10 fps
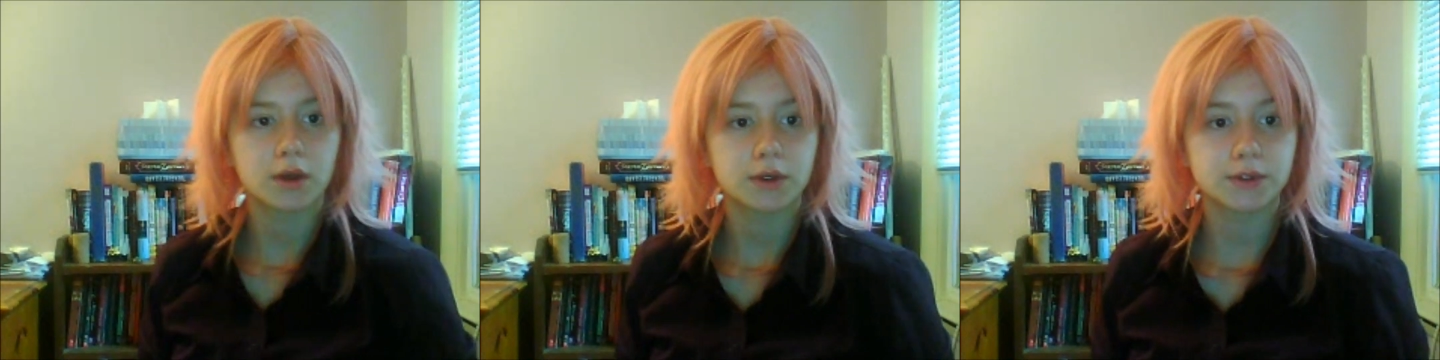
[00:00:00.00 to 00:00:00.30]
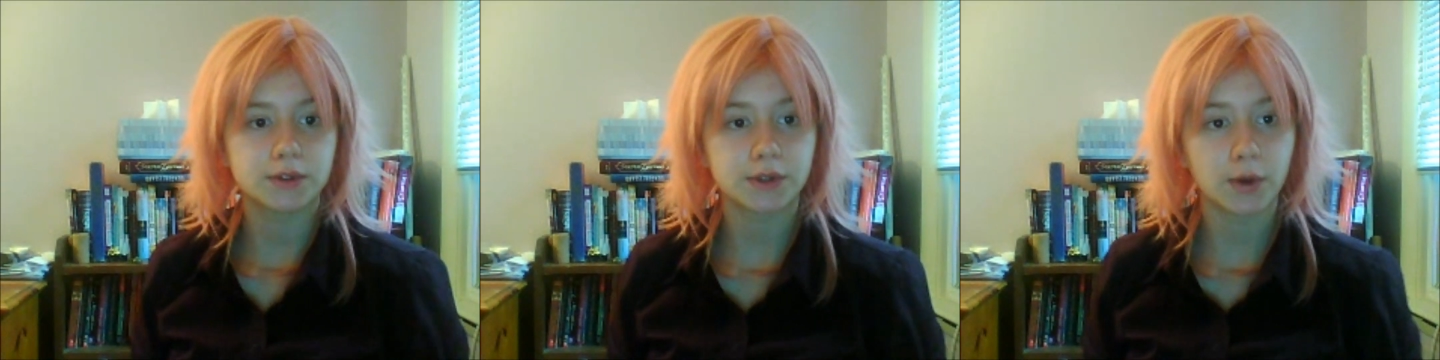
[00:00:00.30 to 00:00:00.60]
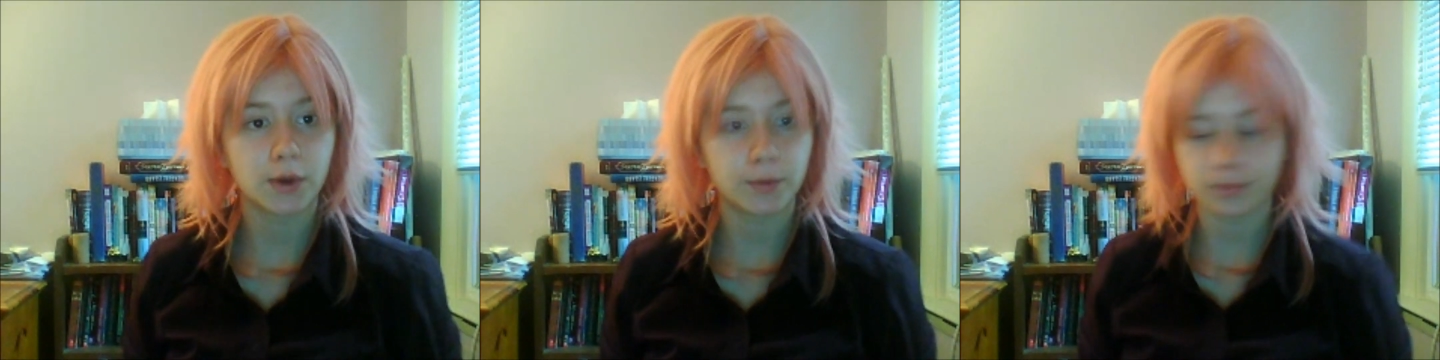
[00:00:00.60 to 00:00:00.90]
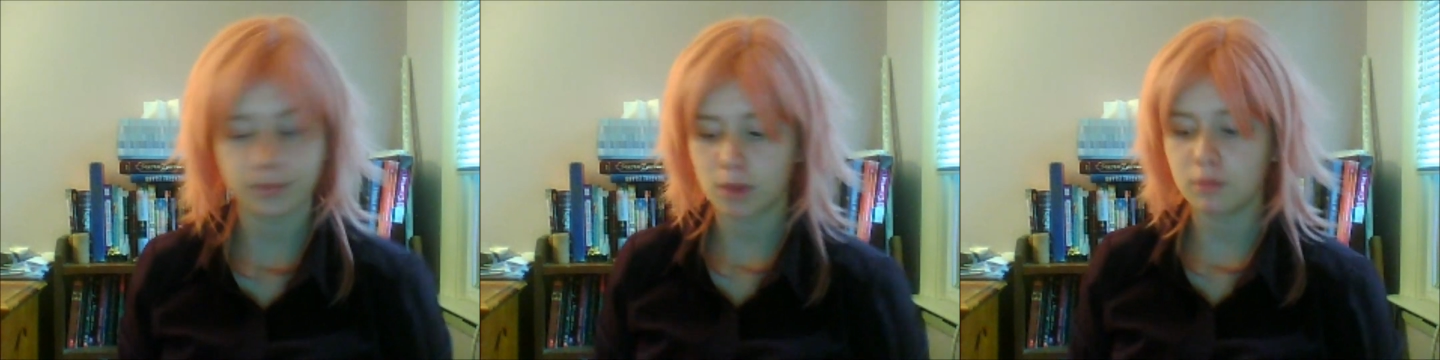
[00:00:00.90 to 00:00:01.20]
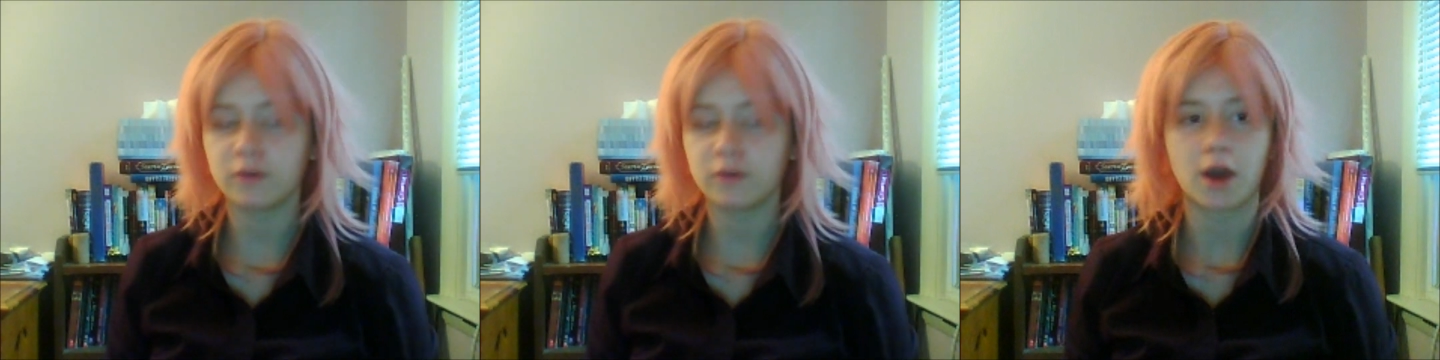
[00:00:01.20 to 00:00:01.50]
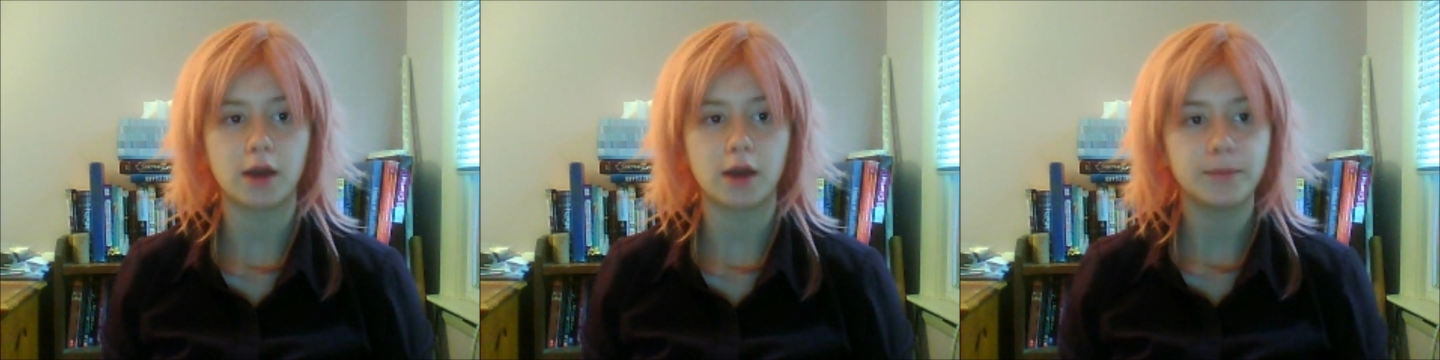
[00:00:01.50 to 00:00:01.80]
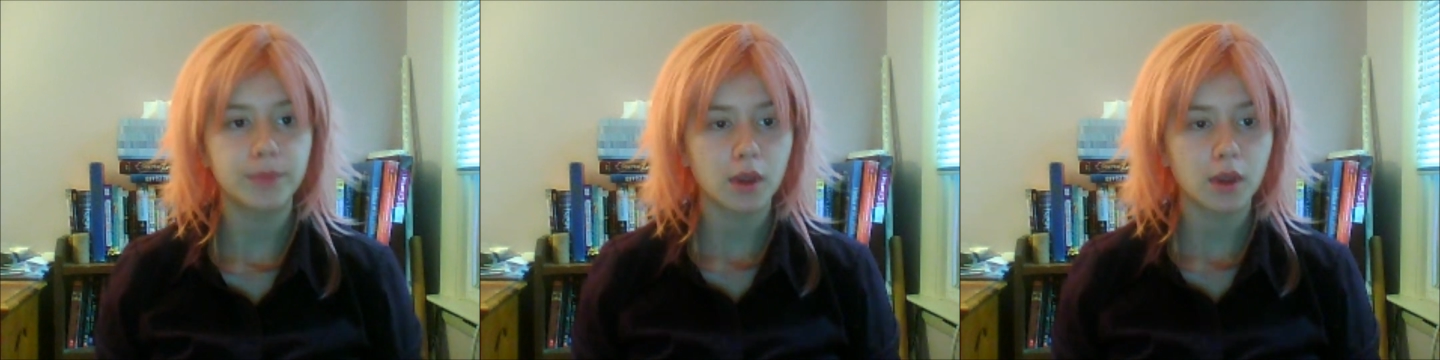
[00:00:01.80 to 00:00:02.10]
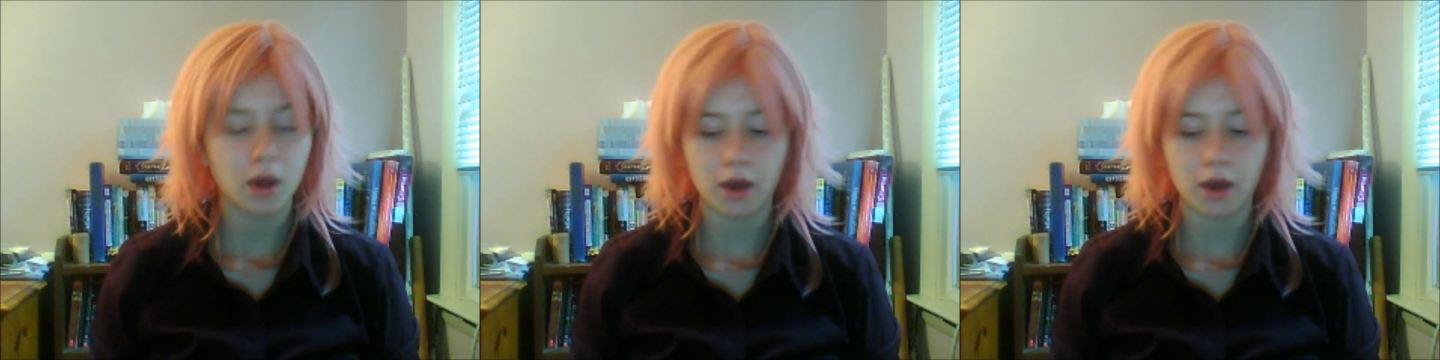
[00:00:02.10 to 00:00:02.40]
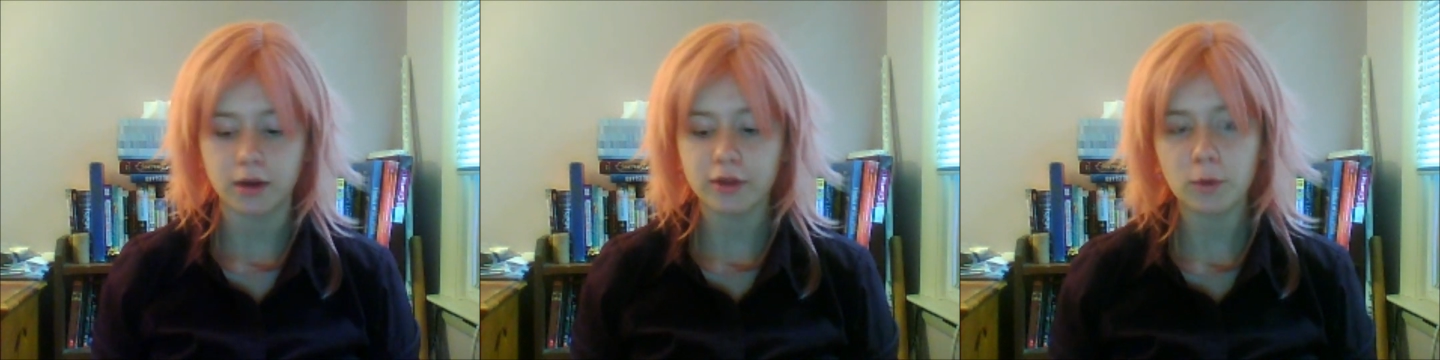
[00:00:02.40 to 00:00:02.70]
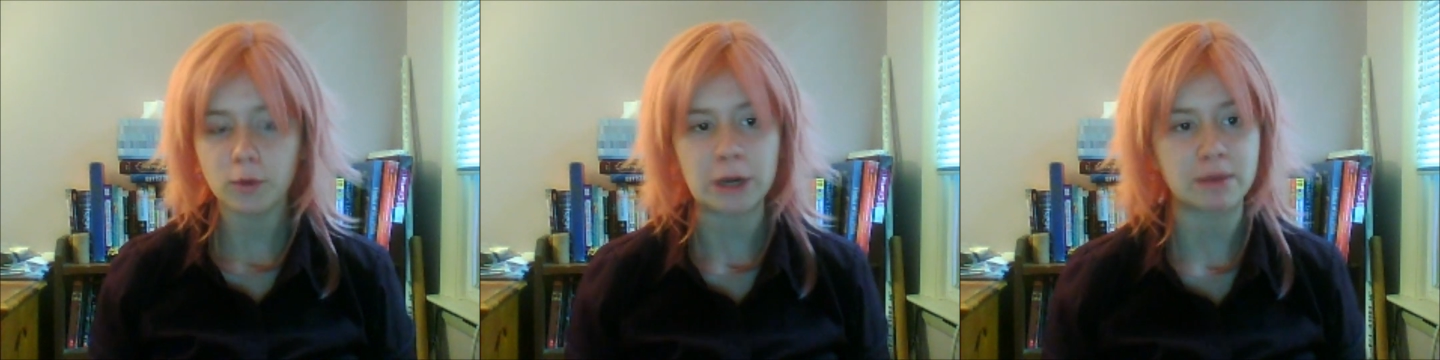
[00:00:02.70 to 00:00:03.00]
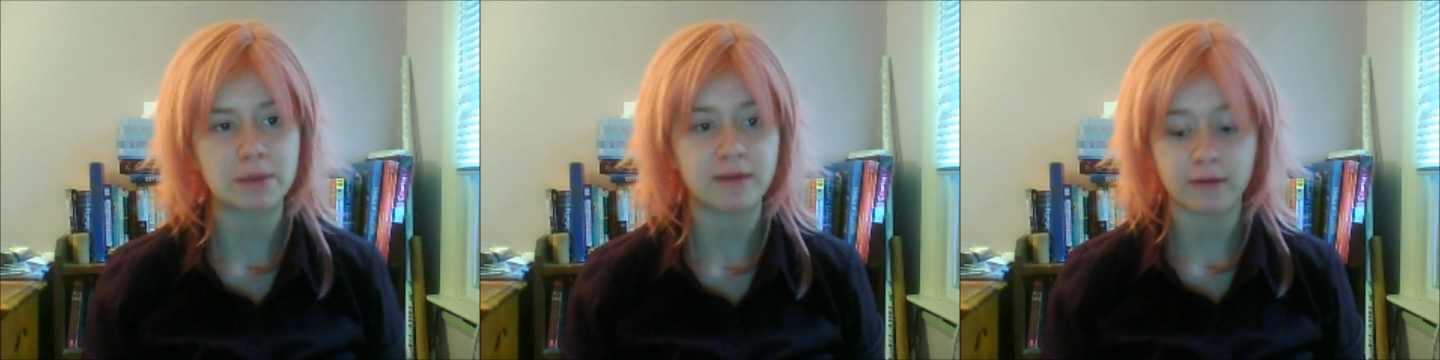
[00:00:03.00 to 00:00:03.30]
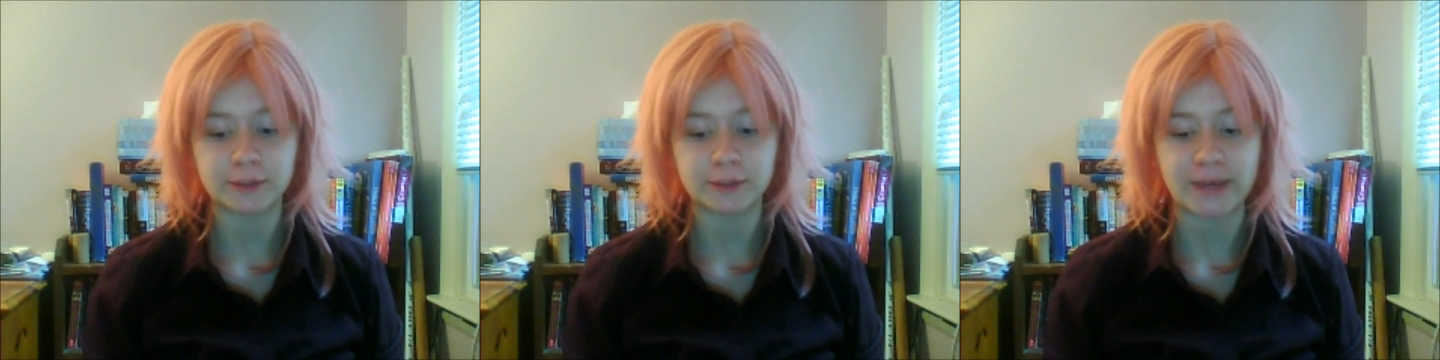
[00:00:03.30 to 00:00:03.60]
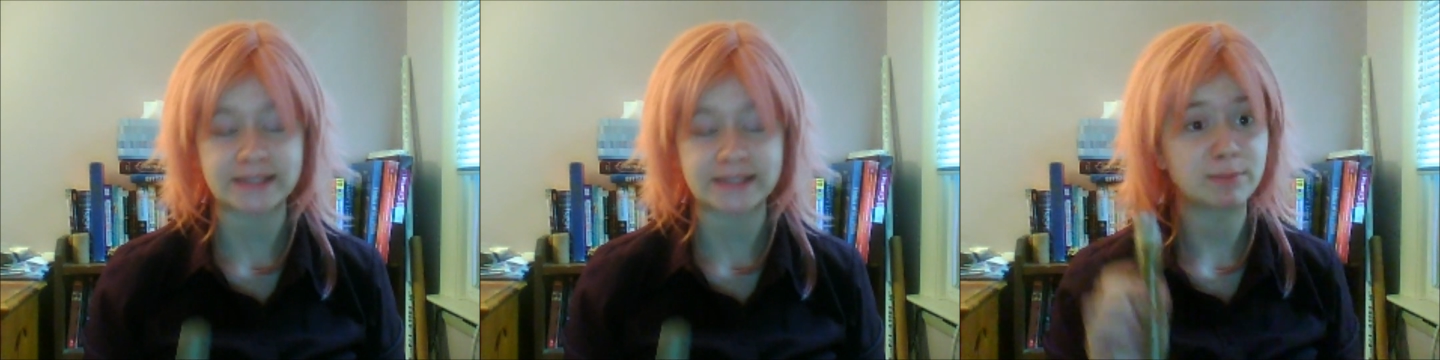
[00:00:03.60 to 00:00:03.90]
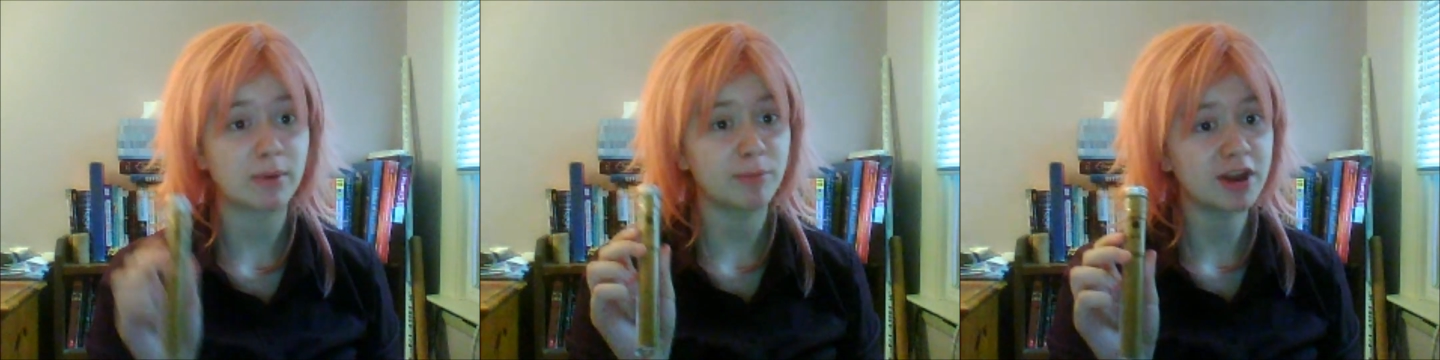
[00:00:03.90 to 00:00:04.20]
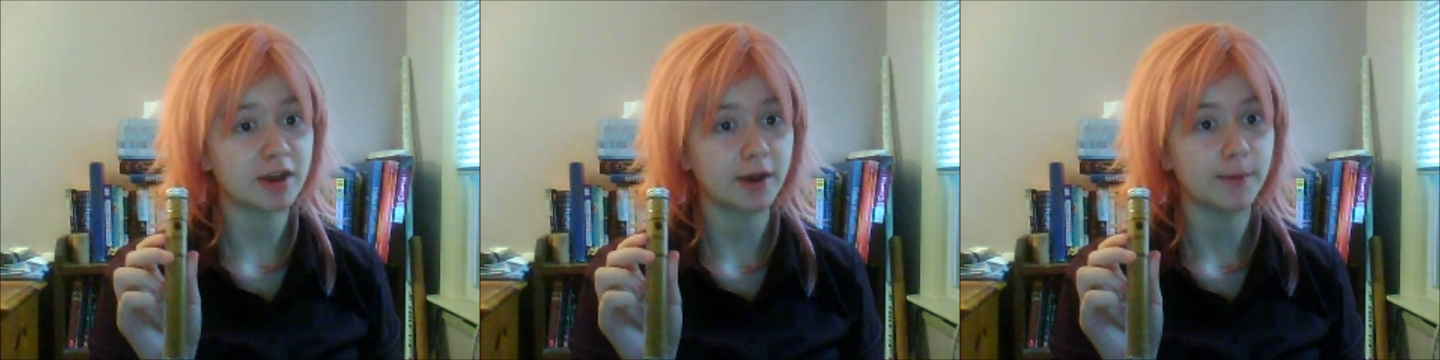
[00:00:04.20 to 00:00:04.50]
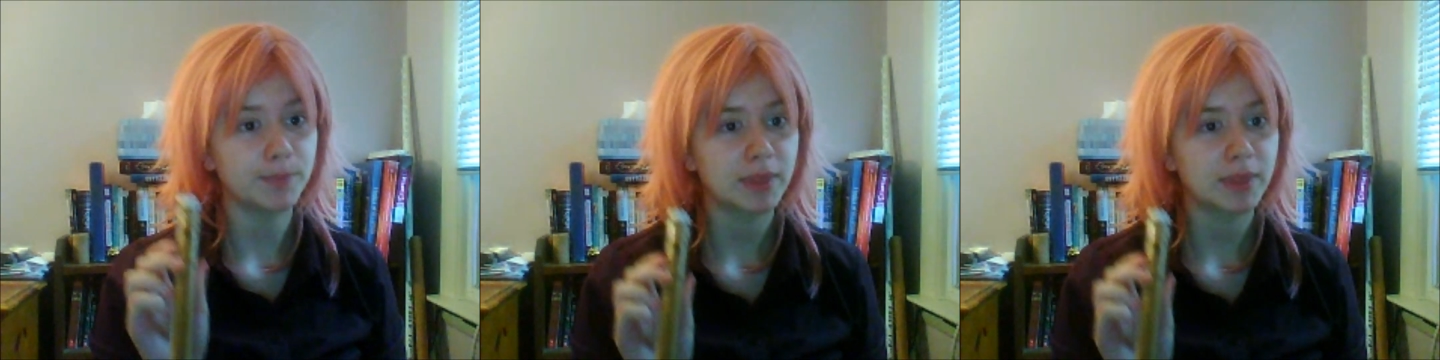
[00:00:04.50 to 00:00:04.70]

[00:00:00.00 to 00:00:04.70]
So, moving on. Another one of my favorite spices is paprika.